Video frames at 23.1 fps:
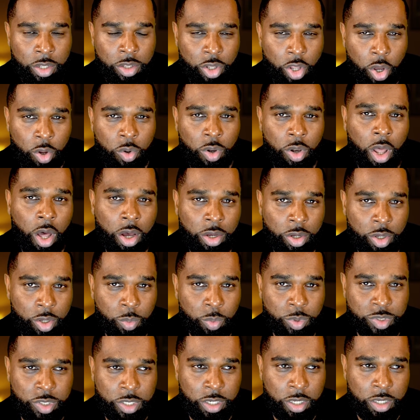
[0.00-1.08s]
No longer
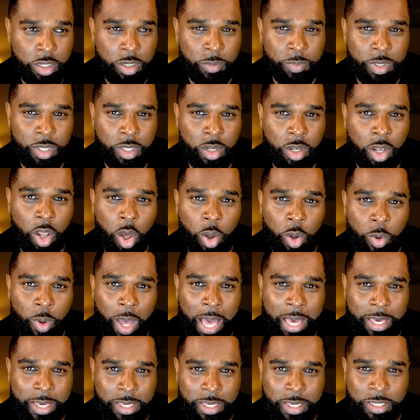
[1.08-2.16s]
was he going to be the
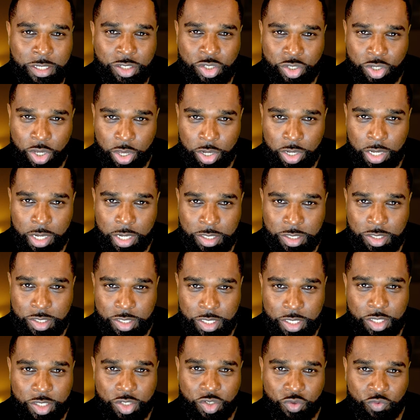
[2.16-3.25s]
low-hanging
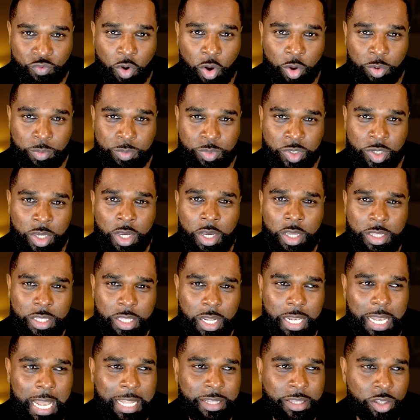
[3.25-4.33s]
journalistic tropes
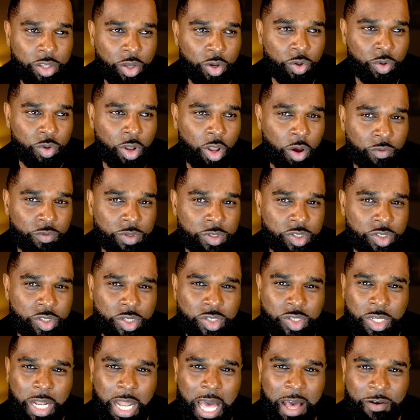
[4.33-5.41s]
that Lando Norris
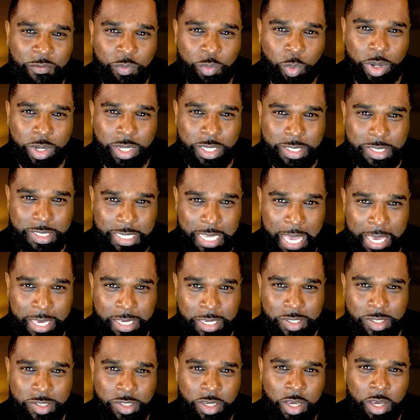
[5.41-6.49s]
doesn't have what it
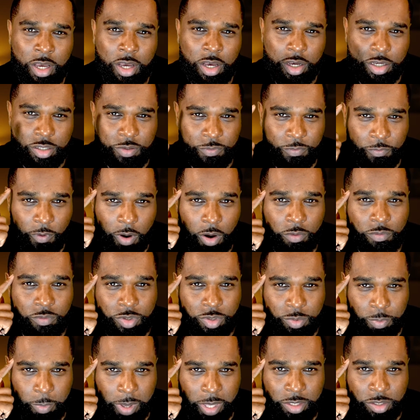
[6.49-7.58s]
takes as far
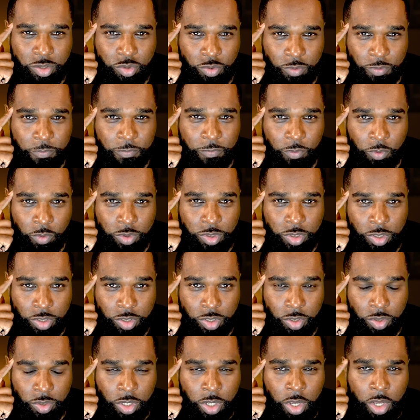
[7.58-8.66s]
as mental
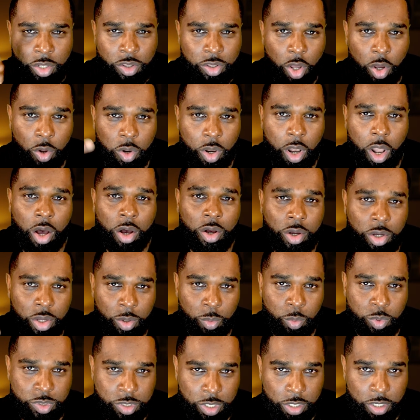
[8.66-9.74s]
fortitude. No longer
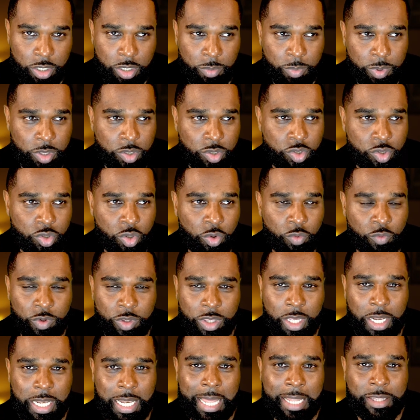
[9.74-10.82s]
was it going to be the story
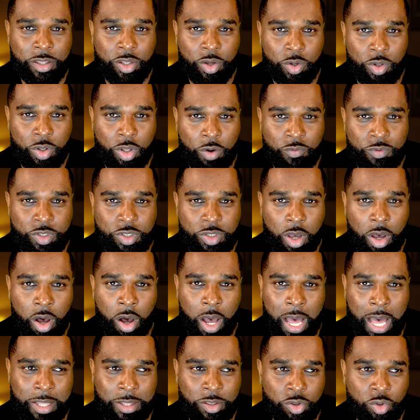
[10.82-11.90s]
that Lando Norris
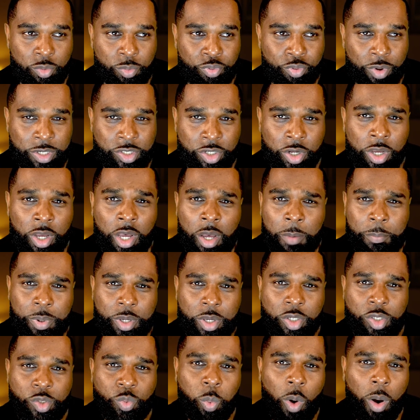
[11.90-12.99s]
can't handle pressure,
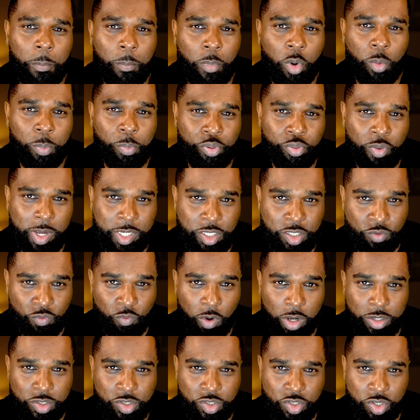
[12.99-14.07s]
because what more
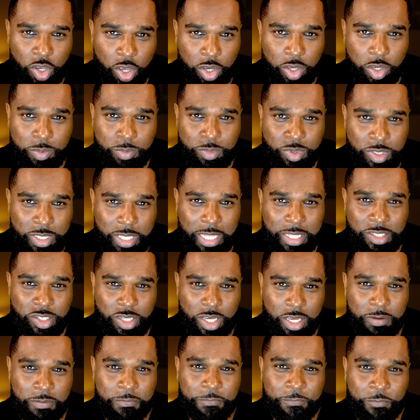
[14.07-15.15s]
pressurised circumstance
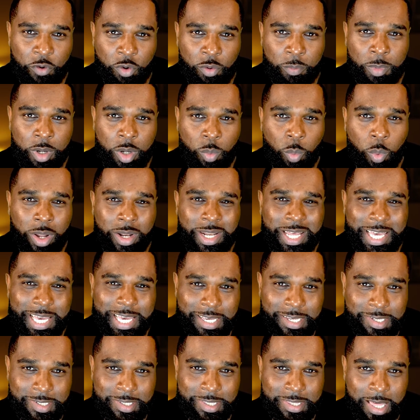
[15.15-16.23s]
in Formula One
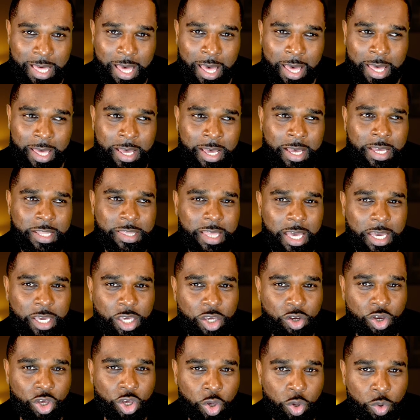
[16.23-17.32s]
is there than
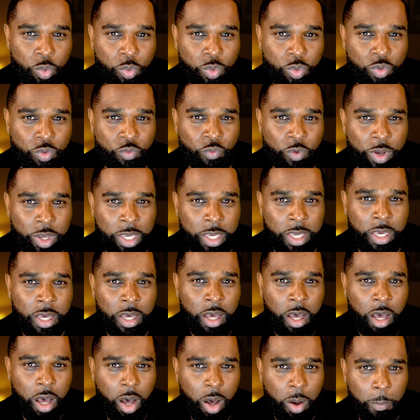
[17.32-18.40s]
Q3
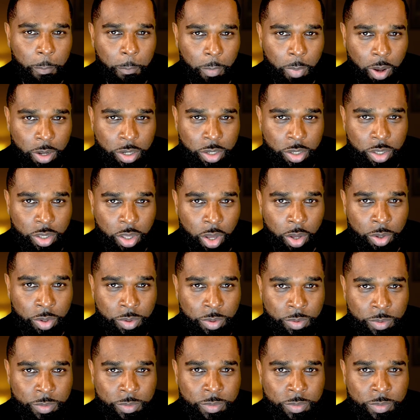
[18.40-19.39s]
at Monaco?